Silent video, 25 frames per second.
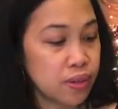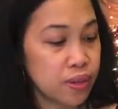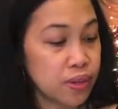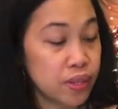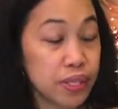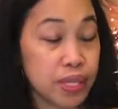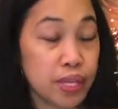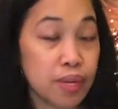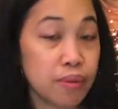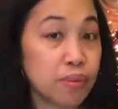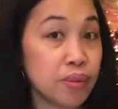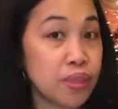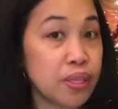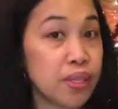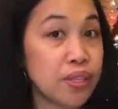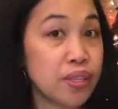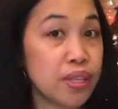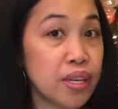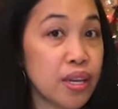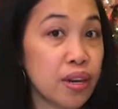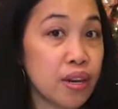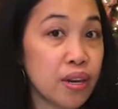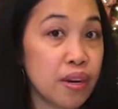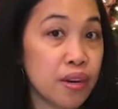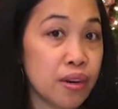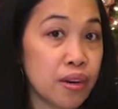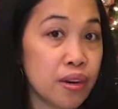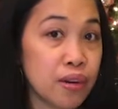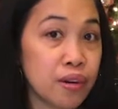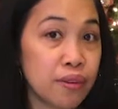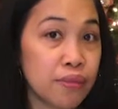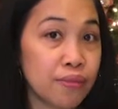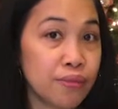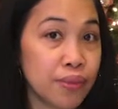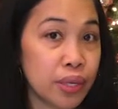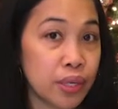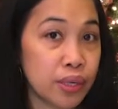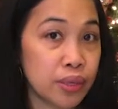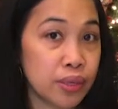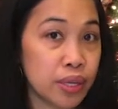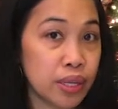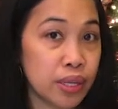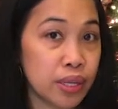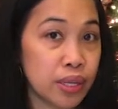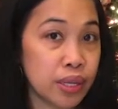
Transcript: some is they are very